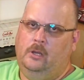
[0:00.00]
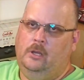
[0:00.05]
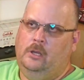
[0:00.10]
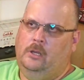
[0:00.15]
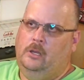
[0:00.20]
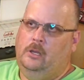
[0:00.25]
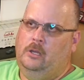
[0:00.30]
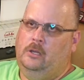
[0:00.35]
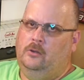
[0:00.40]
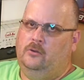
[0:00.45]

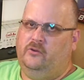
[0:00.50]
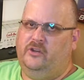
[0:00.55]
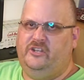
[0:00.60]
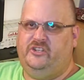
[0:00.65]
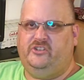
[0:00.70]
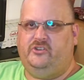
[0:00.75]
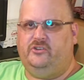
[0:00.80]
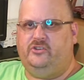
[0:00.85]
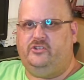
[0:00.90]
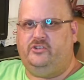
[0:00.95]
Research
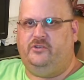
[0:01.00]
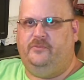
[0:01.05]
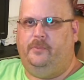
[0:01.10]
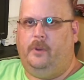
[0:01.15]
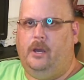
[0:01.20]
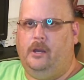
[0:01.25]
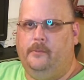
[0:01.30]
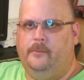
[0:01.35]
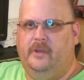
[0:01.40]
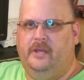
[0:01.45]

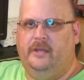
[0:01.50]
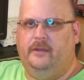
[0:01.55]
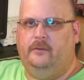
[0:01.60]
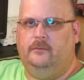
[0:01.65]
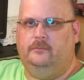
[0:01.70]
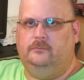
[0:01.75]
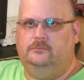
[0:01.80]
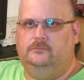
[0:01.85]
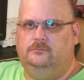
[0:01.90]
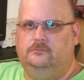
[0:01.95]
department,
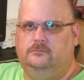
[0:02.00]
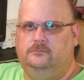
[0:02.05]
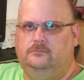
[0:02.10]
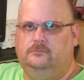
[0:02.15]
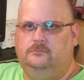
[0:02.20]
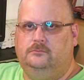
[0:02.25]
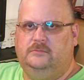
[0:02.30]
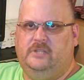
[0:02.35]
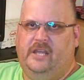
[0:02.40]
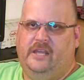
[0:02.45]
they
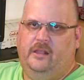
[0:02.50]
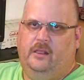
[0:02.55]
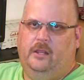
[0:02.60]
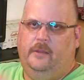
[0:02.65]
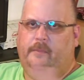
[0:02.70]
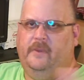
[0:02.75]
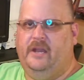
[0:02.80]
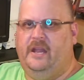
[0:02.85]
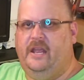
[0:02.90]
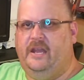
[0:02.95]
eliminate
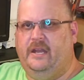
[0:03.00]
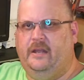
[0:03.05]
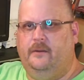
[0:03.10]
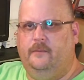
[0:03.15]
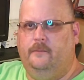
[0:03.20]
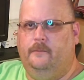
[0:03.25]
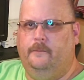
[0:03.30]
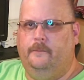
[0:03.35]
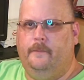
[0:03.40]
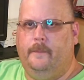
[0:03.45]
it
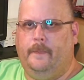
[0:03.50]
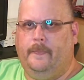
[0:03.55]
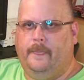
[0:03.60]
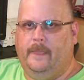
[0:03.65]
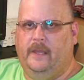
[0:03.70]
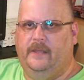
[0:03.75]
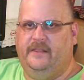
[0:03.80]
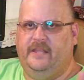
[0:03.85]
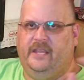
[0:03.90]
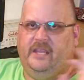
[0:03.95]
and they
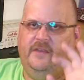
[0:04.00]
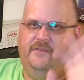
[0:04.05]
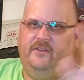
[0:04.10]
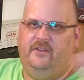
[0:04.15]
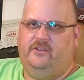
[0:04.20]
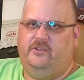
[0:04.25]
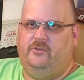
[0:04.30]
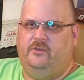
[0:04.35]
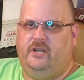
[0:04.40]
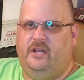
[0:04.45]
give it to
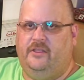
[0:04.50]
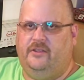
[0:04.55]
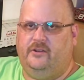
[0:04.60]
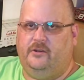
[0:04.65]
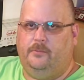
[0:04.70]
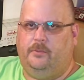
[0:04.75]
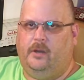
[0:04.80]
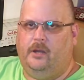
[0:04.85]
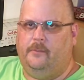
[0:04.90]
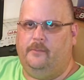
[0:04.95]
another
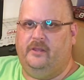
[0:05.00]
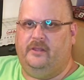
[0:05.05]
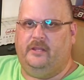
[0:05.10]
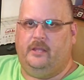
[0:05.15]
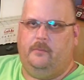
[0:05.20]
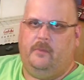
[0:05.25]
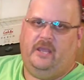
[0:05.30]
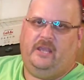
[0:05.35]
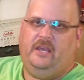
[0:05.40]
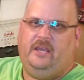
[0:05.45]
department. They make
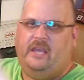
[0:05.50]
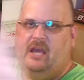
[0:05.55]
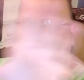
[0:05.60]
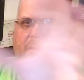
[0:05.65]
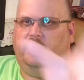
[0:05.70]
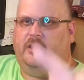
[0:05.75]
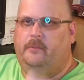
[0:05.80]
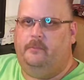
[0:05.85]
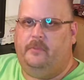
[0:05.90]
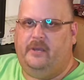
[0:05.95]
accounting
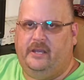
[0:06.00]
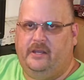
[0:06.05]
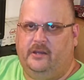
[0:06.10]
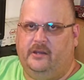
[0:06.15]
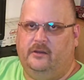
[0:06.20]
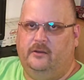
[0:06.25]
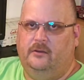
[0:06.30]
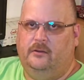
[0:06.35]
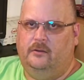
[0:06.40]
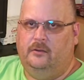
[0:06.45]
bigger.
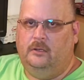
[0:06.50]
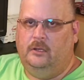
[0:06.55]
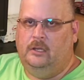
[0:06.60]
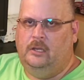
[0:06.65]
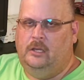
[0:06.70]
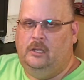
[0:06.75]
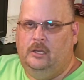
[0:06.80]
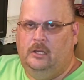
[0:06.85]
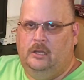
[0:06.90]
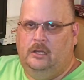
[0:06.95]

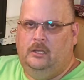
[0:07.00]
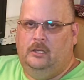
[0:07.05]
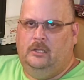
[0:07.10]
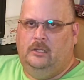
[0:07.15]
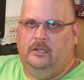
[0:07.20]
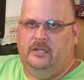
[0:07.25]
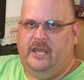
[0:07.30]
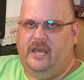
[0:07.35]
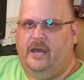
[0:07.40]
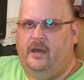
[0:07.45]
Yeah,
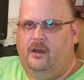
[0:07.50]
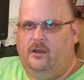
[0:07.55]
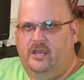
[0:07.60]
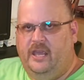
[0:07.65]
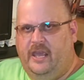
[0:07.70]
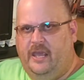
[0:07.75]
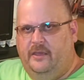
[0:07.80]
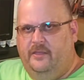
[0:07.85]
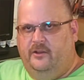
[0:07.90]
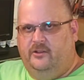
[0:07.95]
okay,
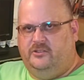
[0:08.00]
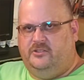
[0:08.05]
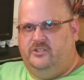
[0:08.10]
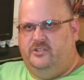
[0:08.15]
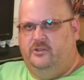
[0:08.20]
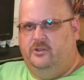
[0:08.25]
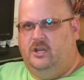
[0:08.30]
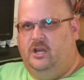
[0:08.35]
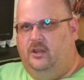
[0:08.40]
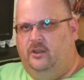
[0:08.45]
those two
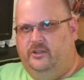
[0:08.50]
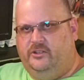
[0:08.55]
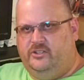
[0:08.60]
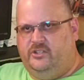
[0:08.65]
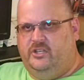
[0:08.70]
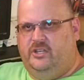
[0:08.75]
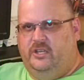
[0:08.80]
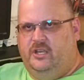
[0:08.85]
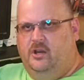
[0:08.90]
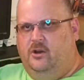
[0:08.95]
colors could go
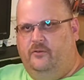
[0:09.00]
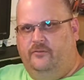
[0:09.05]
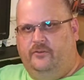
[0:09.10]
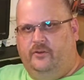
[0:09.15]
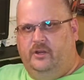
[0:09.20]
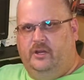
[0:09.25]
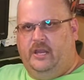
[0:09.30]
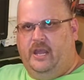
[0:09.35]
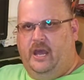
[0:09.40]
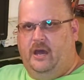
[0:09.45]
for
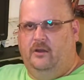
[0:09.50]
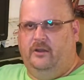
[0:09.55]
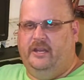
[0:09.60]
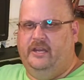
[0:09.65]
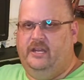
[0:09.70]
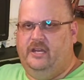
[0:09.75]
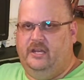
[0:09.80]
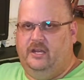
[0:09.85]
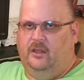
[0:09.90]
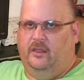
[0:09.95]
accounting and
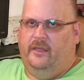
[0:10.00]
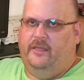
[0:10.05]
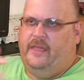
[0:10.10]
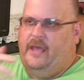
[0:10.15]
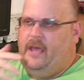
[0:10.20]
all of that.